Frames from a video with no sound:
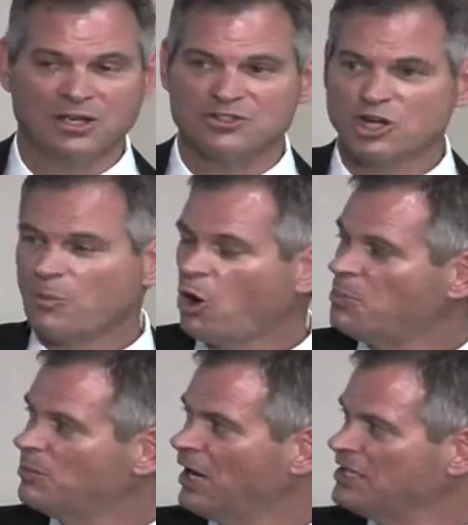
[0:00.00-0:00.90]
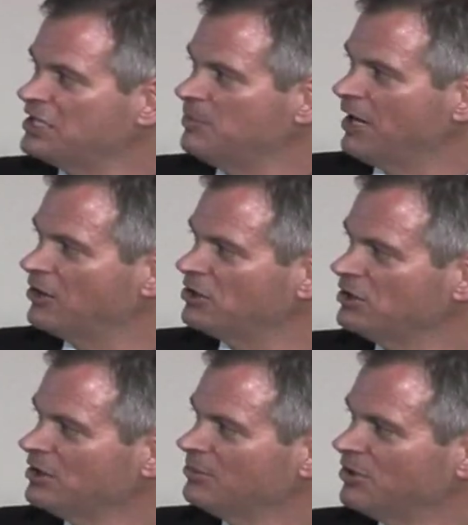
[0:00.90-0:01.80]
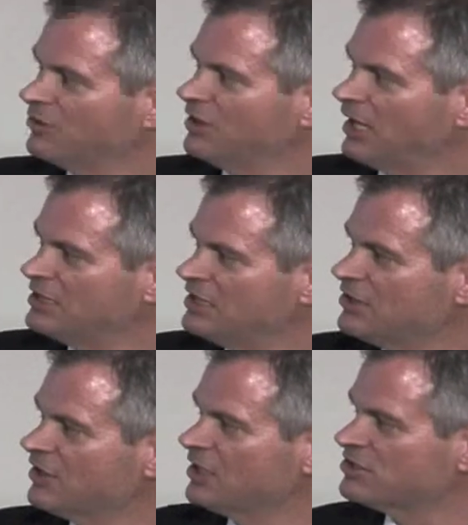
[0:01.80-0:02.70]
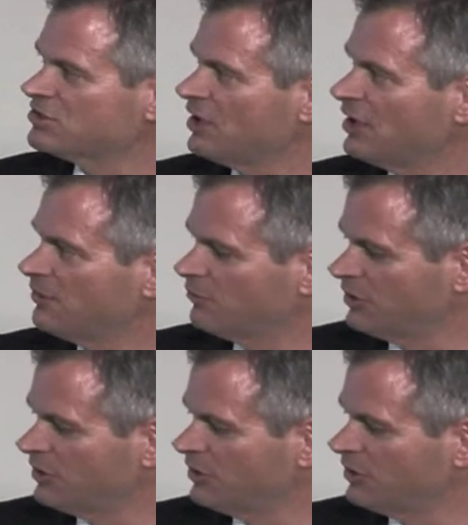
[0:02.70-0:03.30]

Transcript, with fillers: So I'm open minded about it, but the idea that, it's, uh,